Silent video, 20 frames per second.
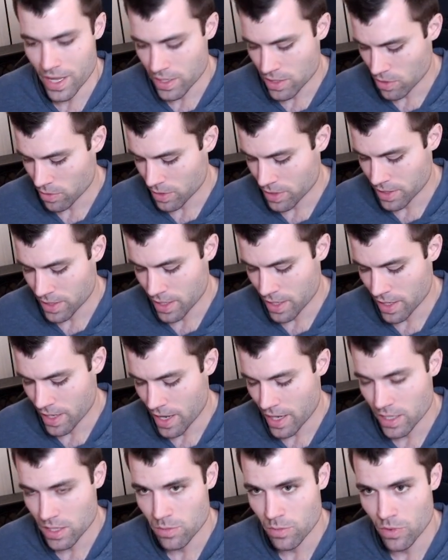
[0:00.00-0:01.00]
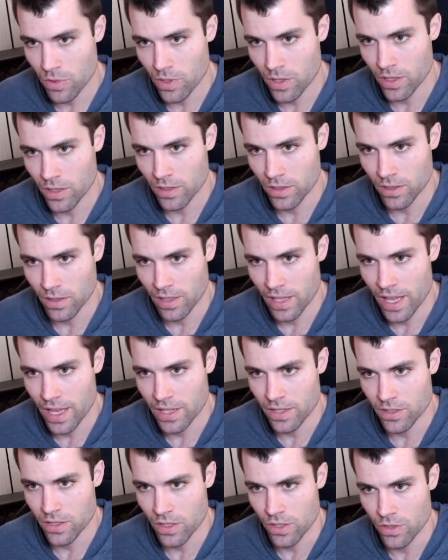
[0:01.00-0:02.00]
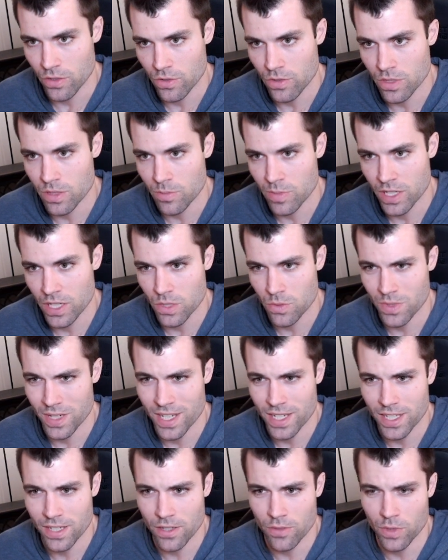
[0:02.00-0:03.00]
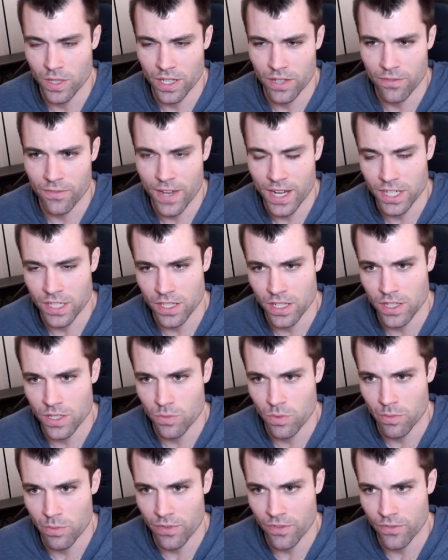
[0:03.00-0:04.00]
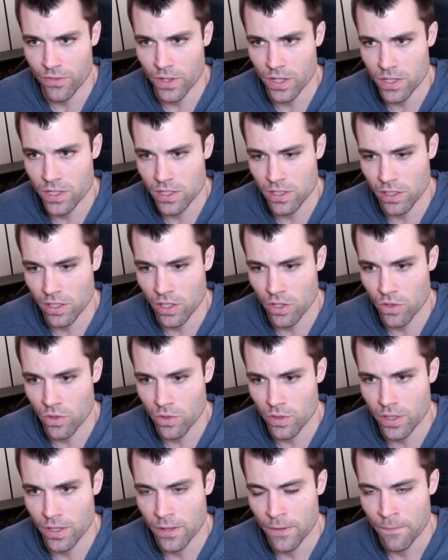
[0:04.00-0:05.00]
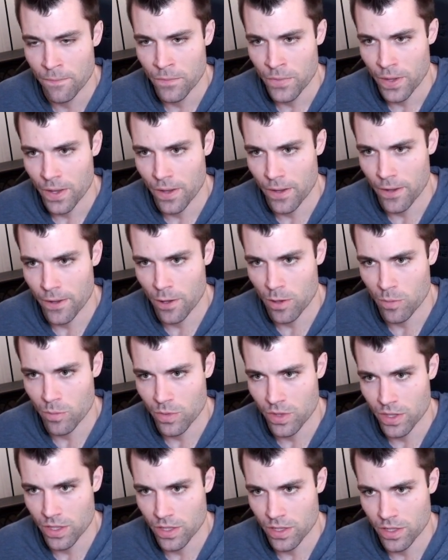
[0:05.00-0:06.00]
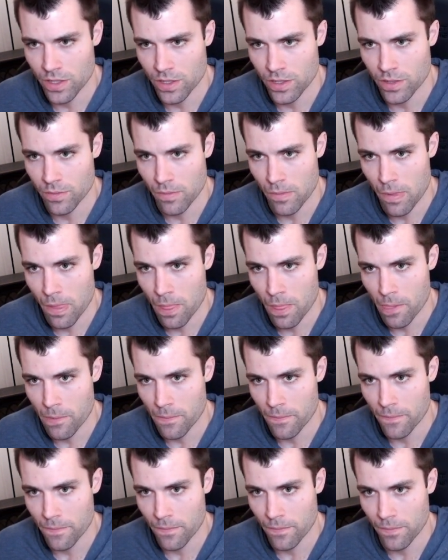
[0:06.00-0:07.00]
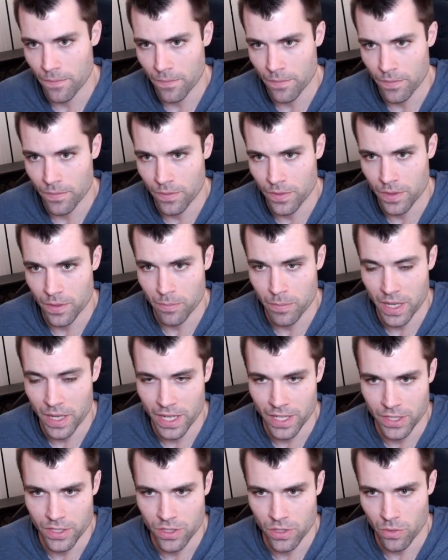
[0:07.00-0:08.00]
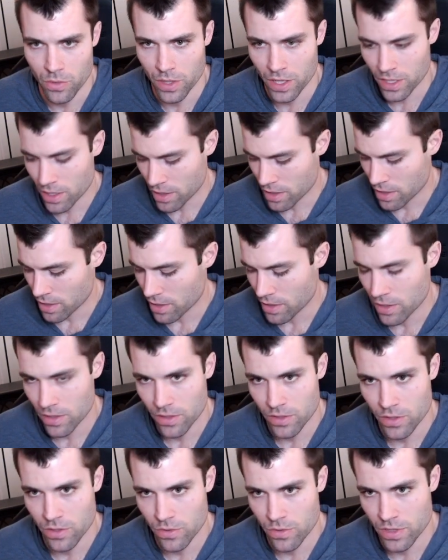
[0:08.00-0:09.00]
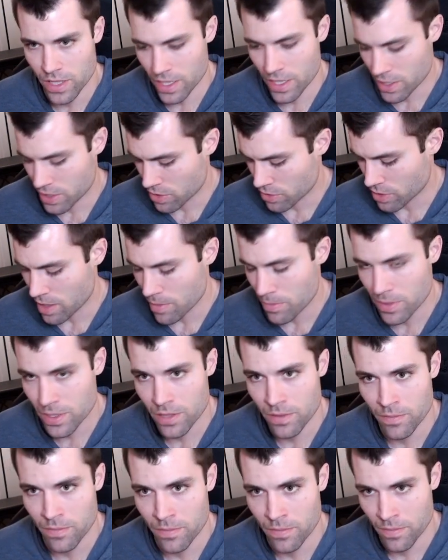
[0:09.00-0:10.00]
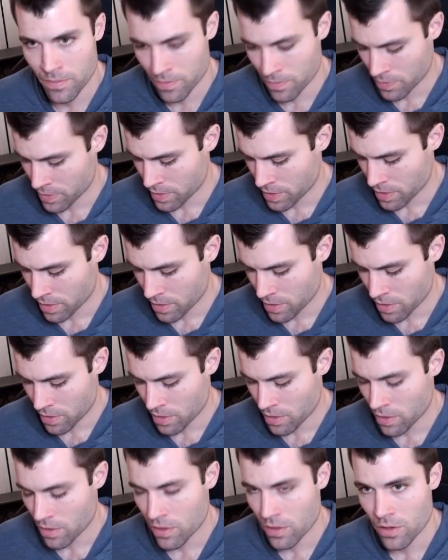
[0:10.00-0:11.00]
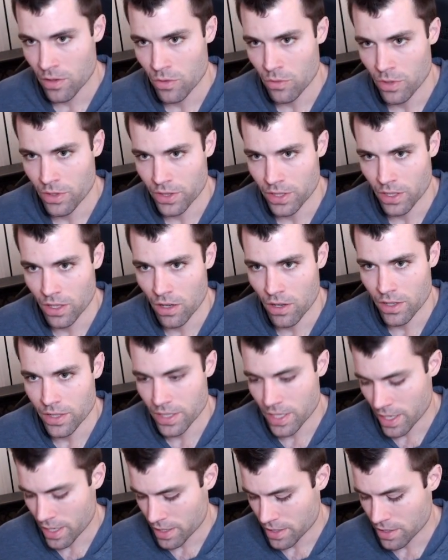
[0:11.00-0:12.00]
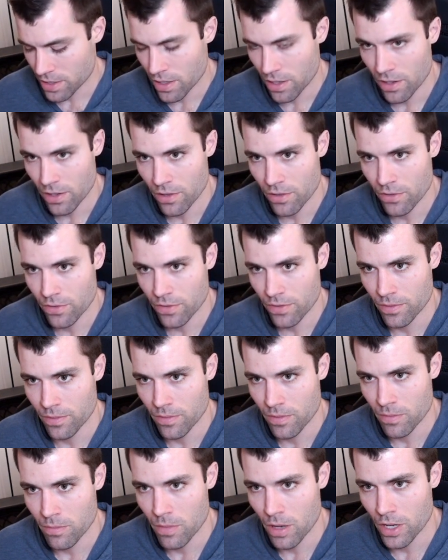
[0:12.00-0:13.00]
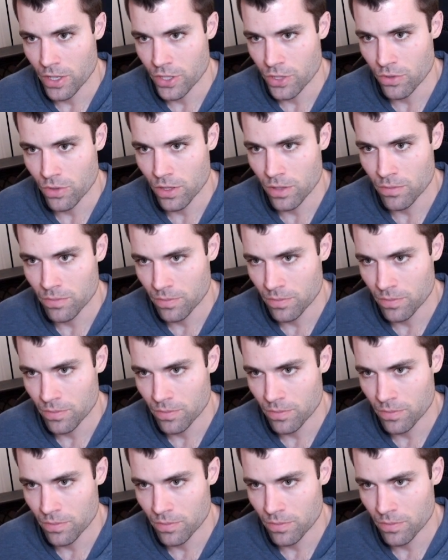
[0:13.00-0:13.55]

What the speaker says: So we'll say export let to-dos, because we're going to fetch these when we first load the page. So we're going to use a script with the context of module.